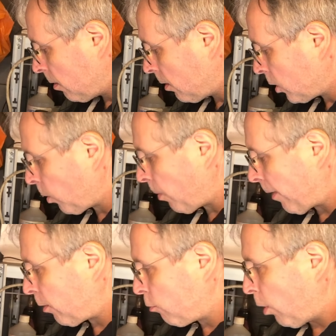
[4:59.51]
So what
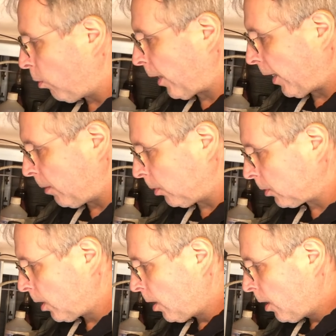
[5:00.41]
about control cables?
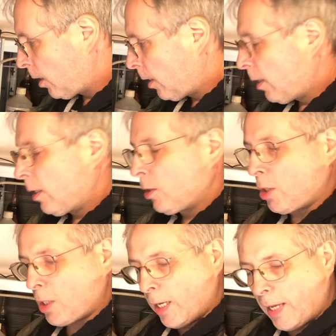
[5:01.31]

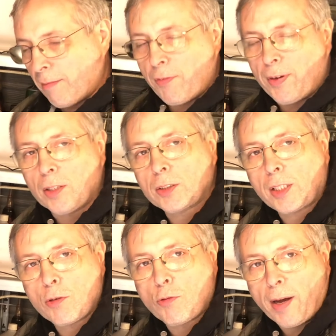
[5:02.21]
just like everything else, they
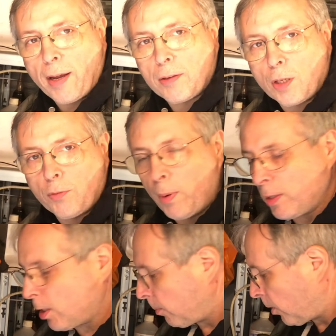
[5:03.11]
can dry out over
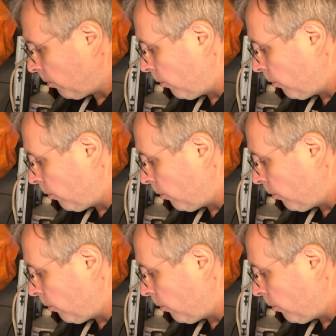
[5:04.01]
winter and become